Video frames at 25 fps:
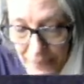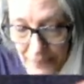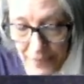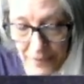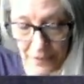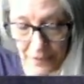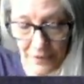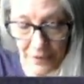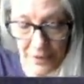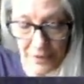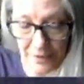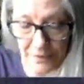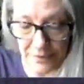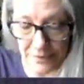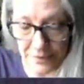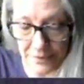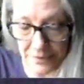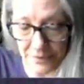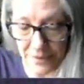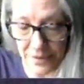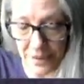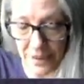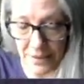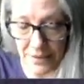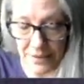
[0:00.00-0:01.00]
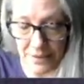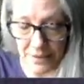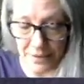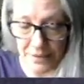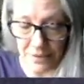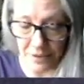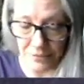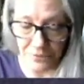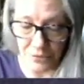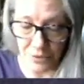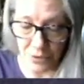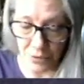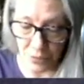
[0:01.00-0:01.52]
All right, not
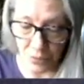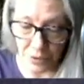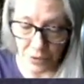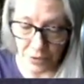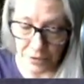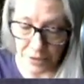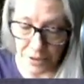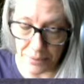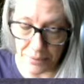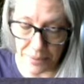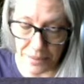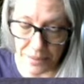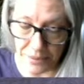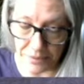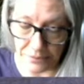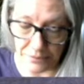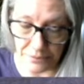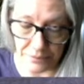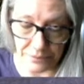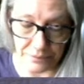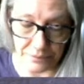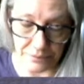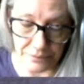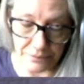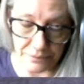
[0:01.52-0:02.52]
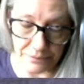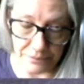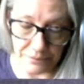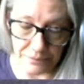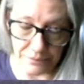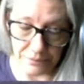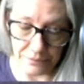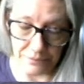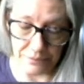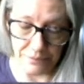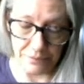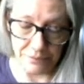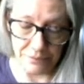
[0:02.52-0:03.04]
enough to worry about
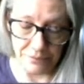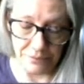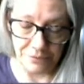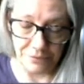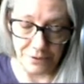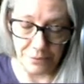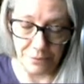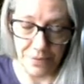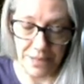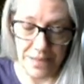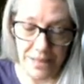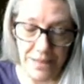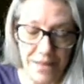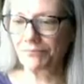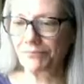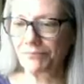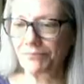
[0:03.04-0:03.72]
for me.